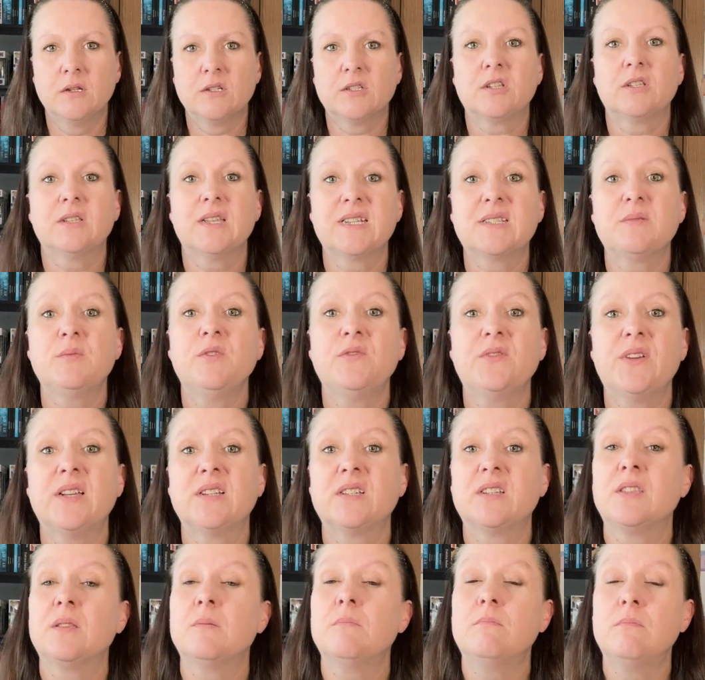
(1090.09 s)
So let's move on
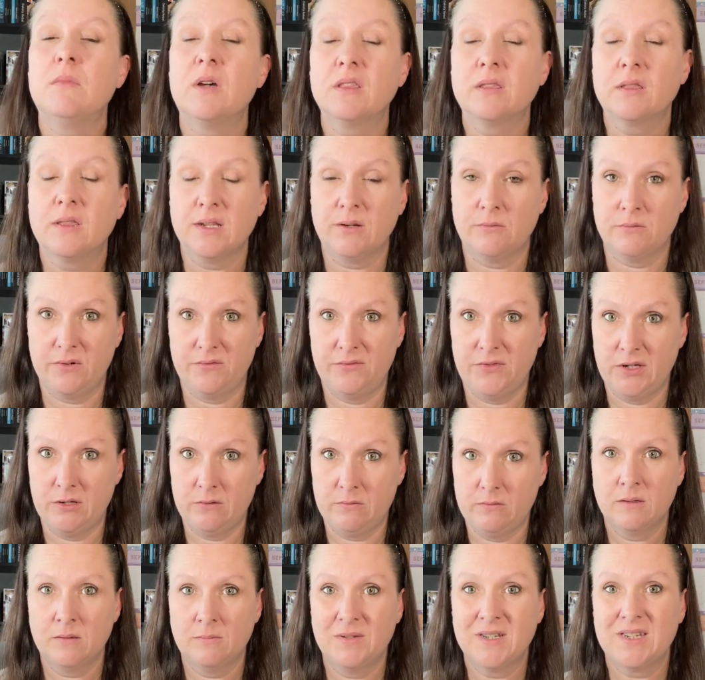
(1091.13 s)
to the monthly
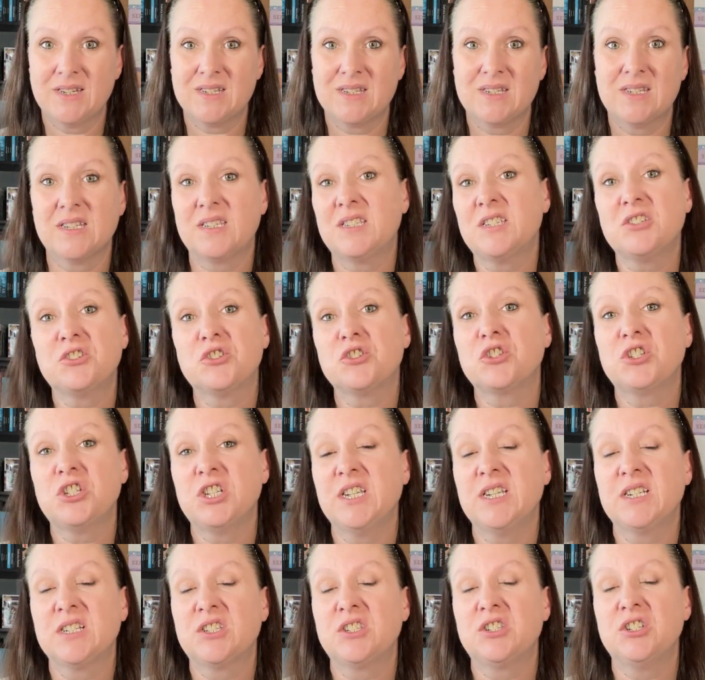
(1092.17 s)
review, because this is your
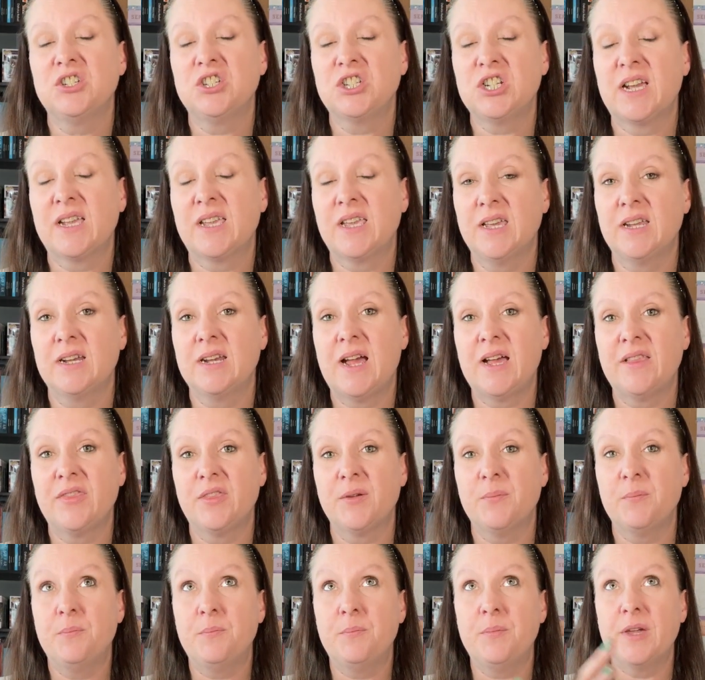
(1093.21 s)
chance to check in on the
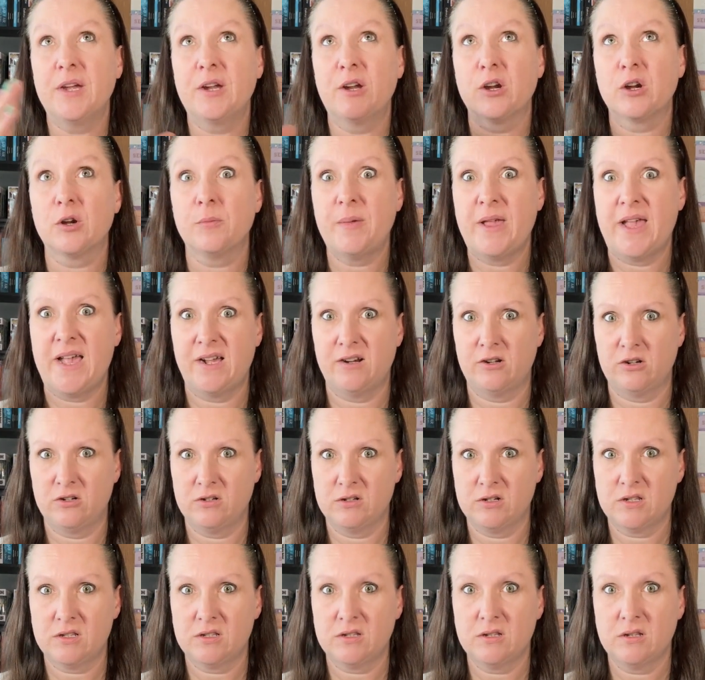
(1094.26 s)
bigger
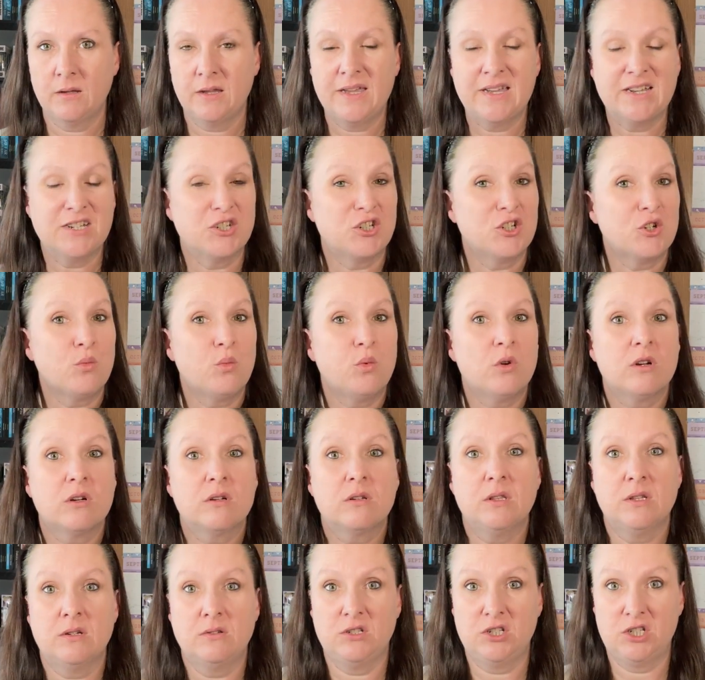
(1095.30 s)
patterns. Has your
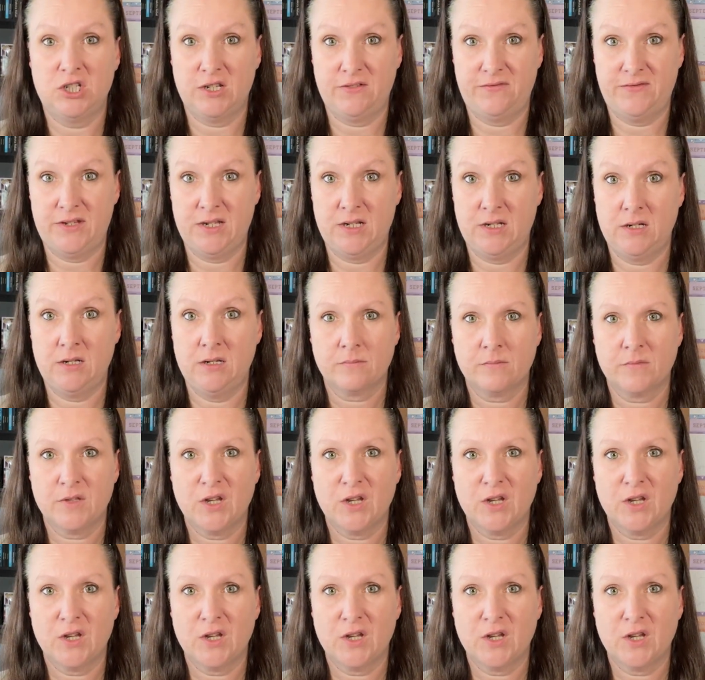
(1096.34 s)
workload shifted?